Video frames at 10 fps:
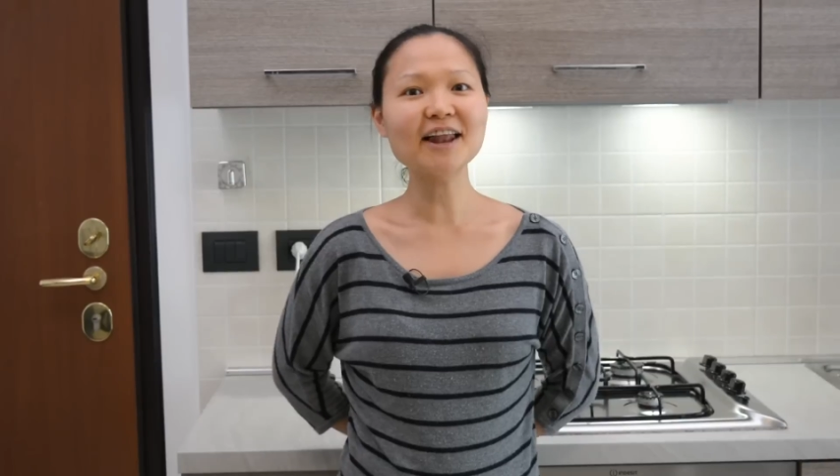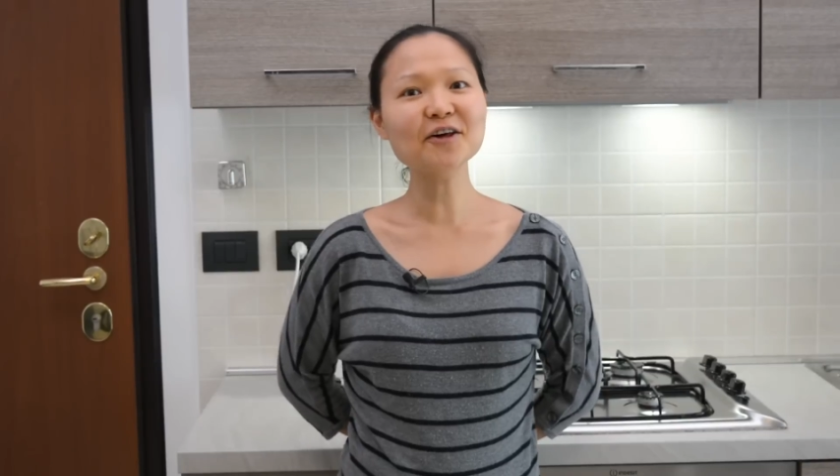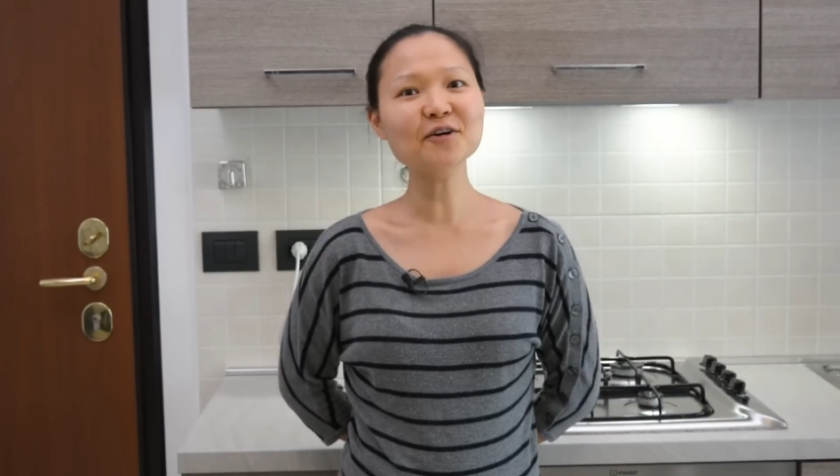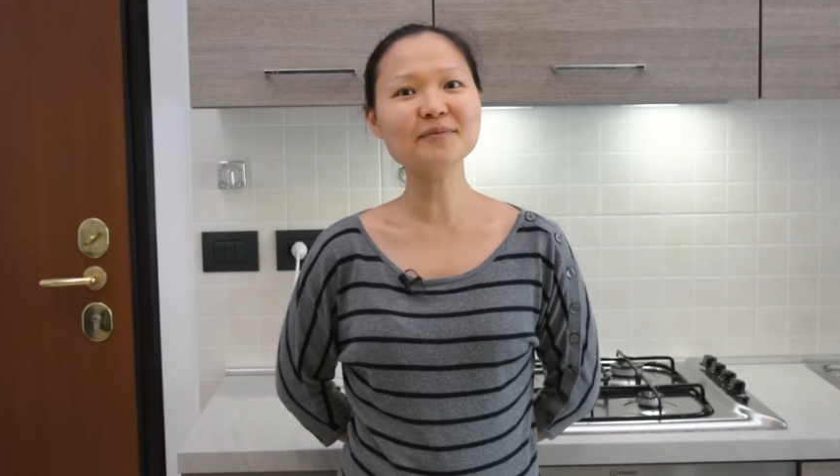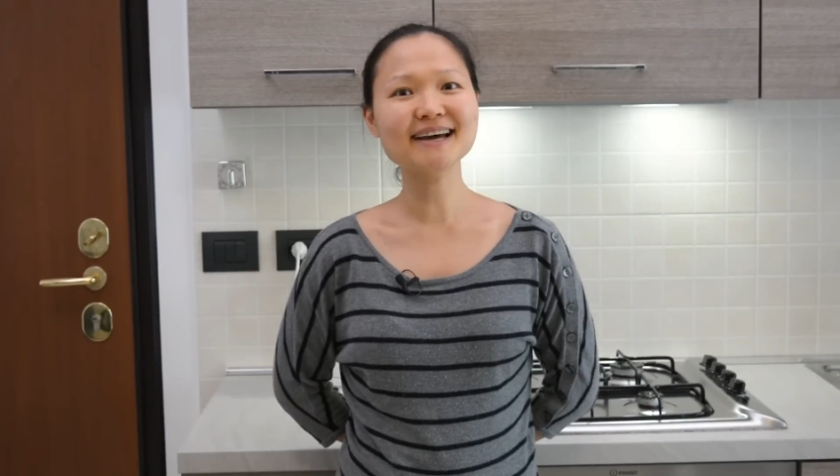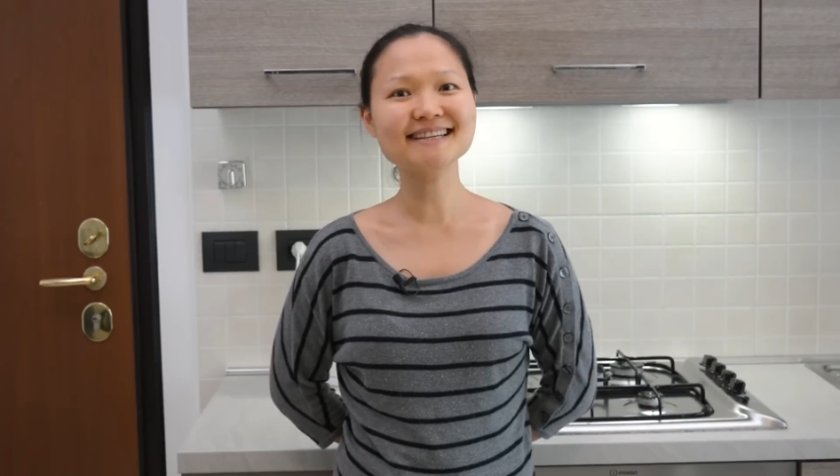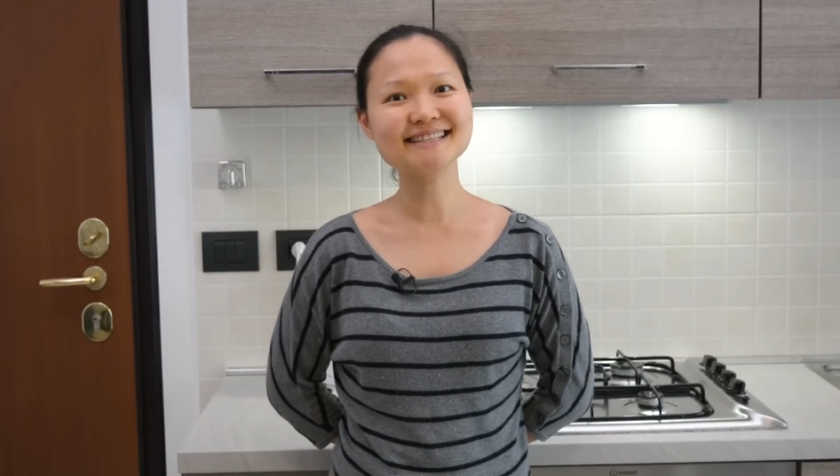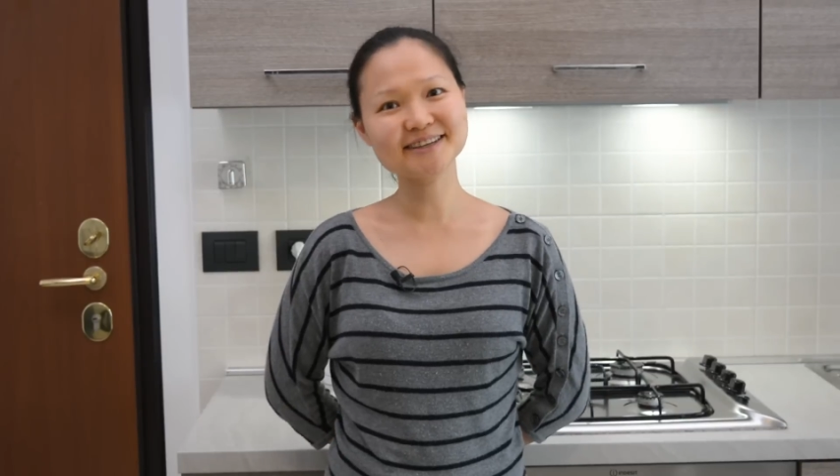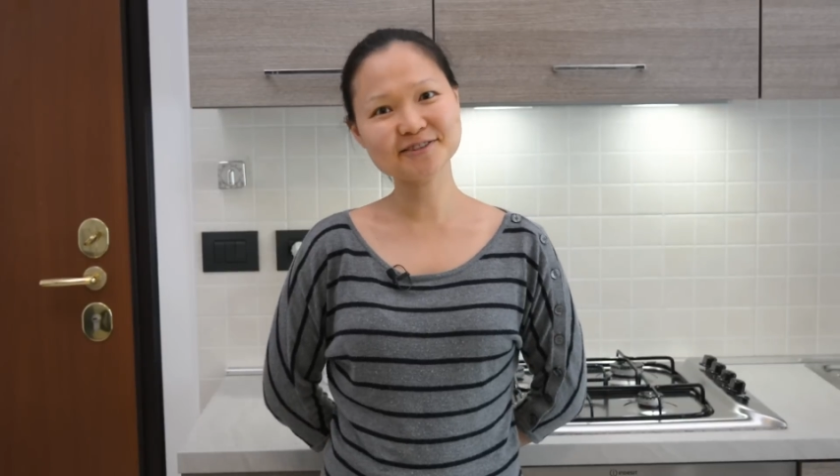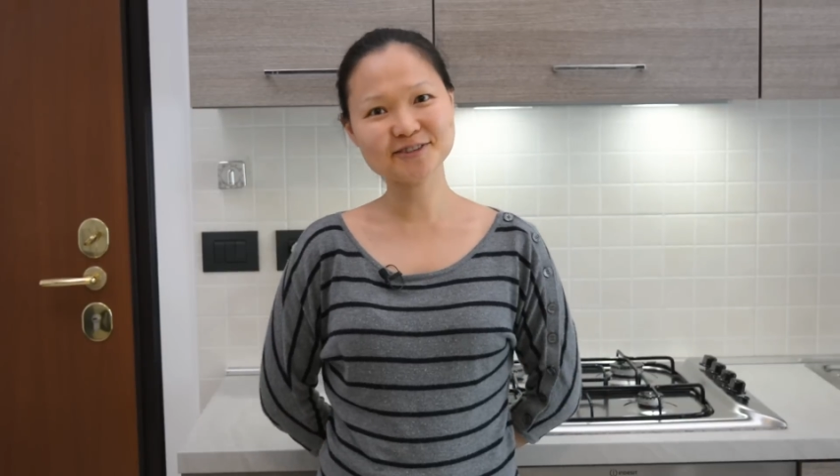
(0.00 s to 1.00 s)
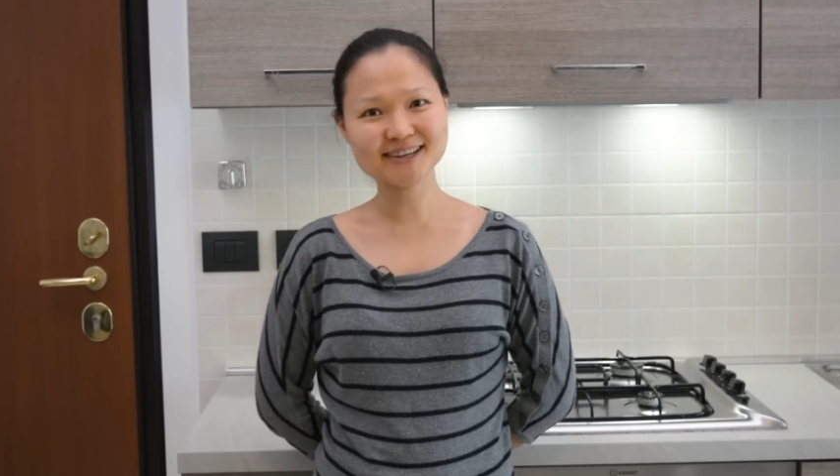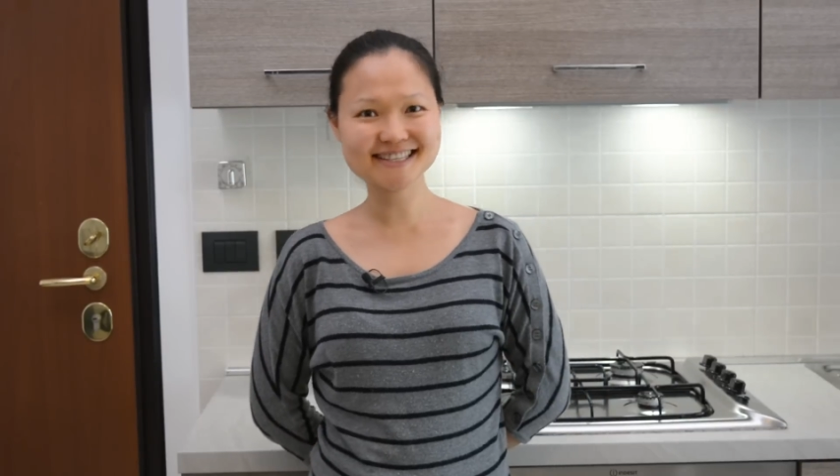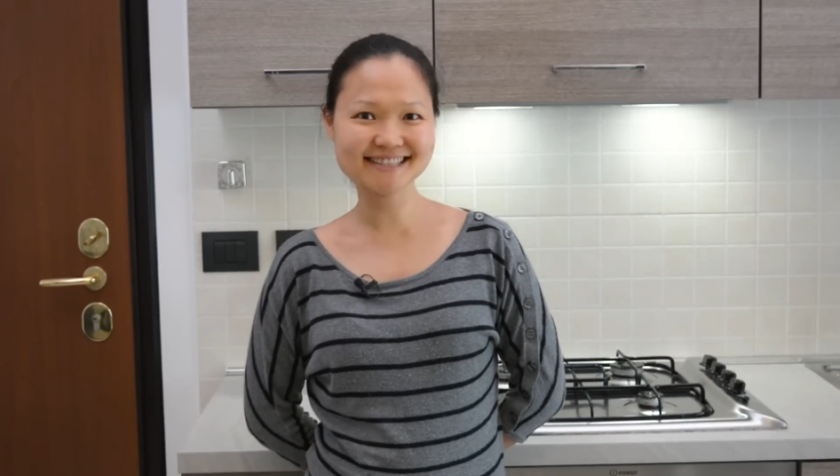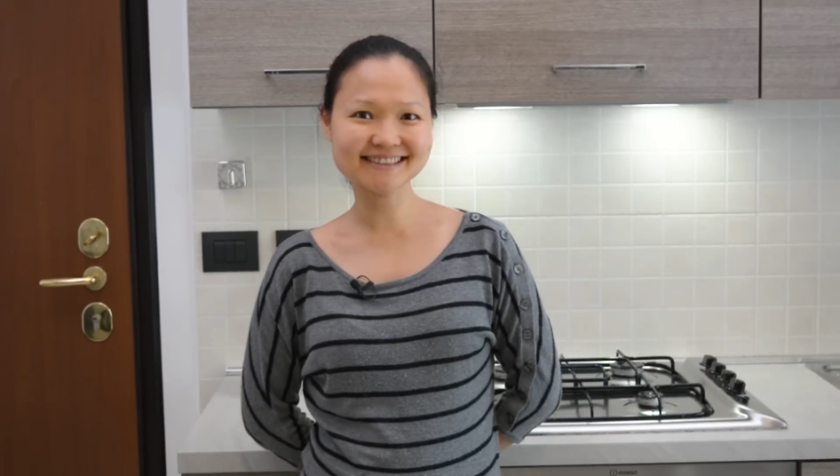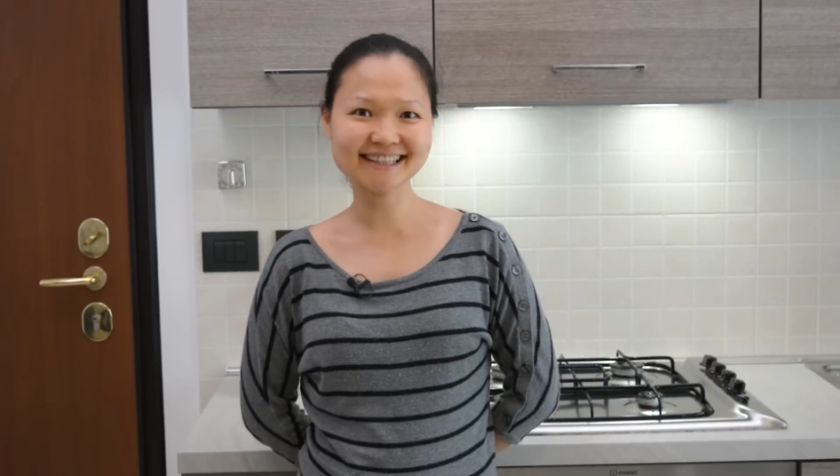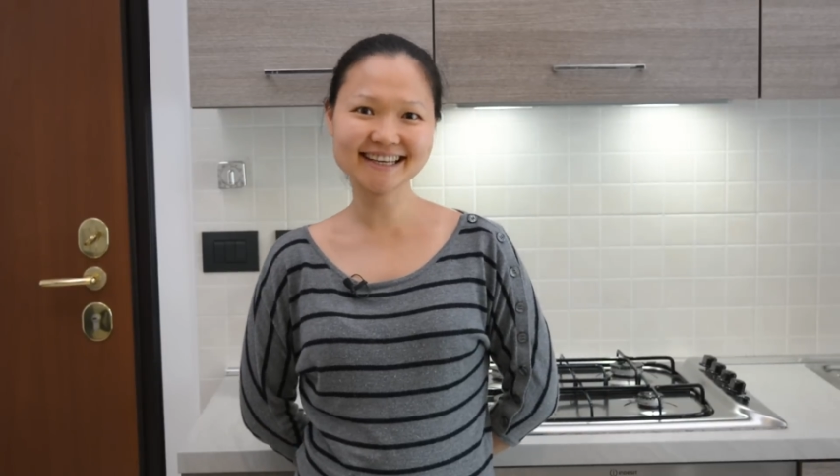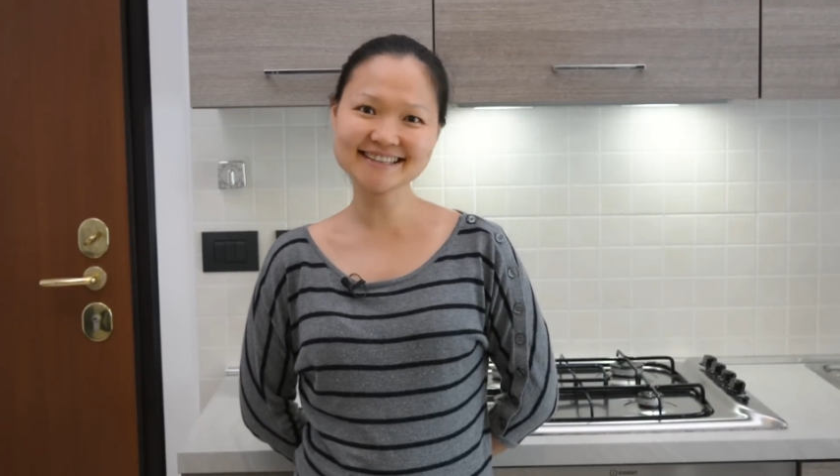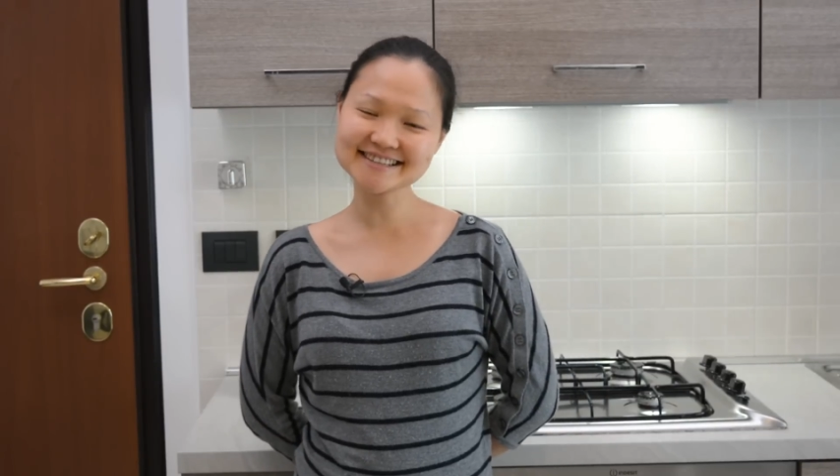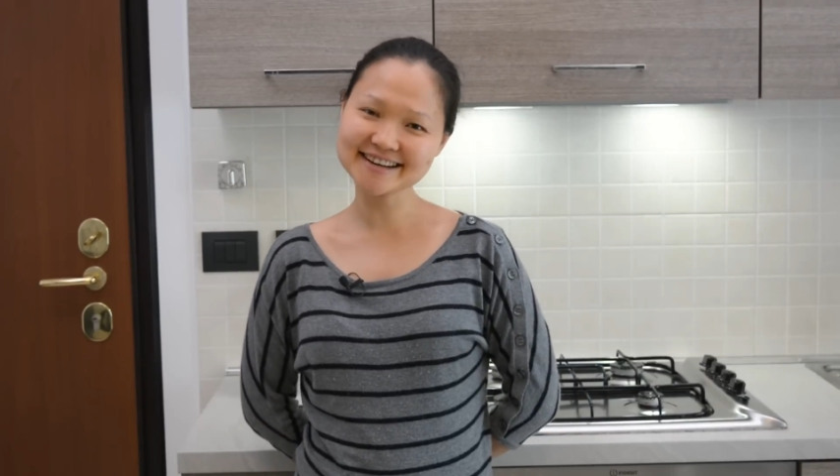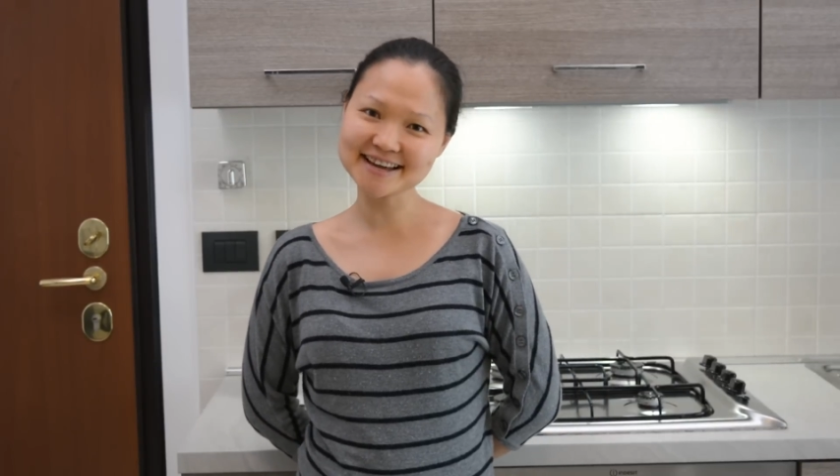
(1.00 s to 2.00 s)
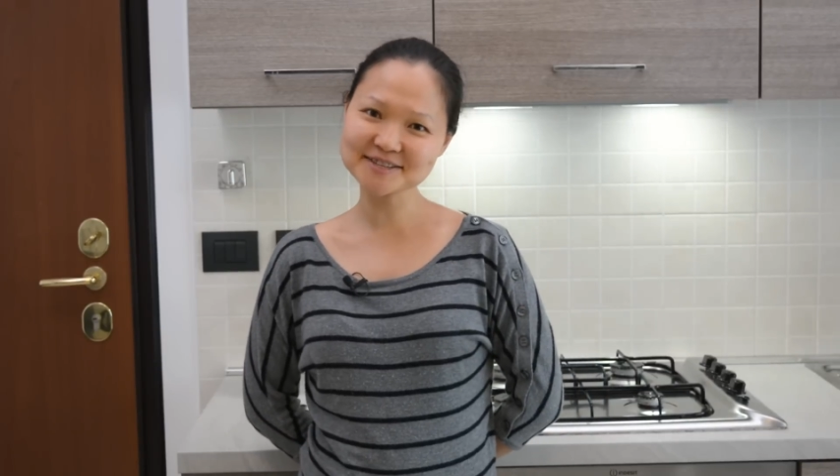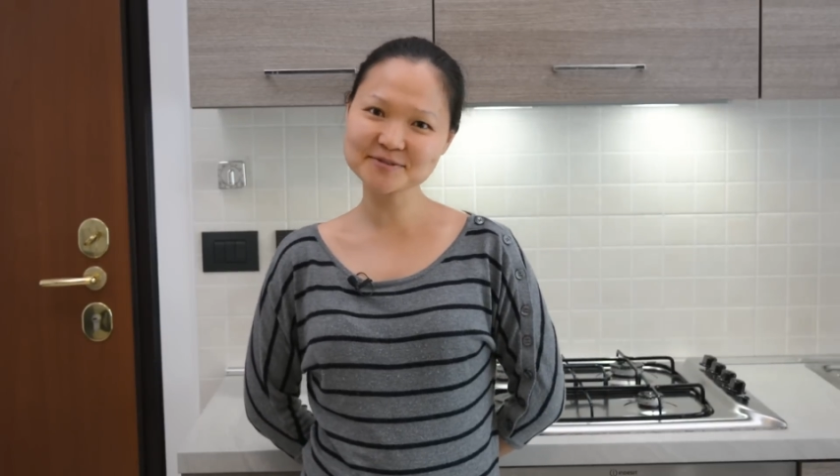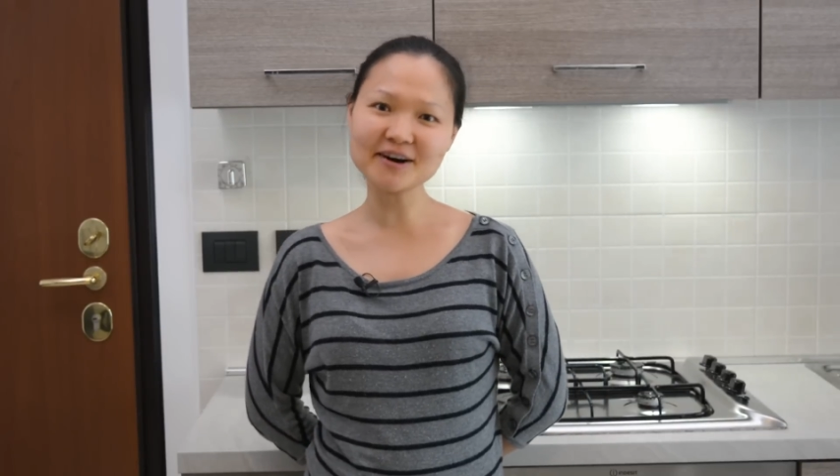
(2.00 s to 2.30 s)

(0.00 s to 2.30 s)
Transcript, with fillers: Hello, my dear friends on the internet.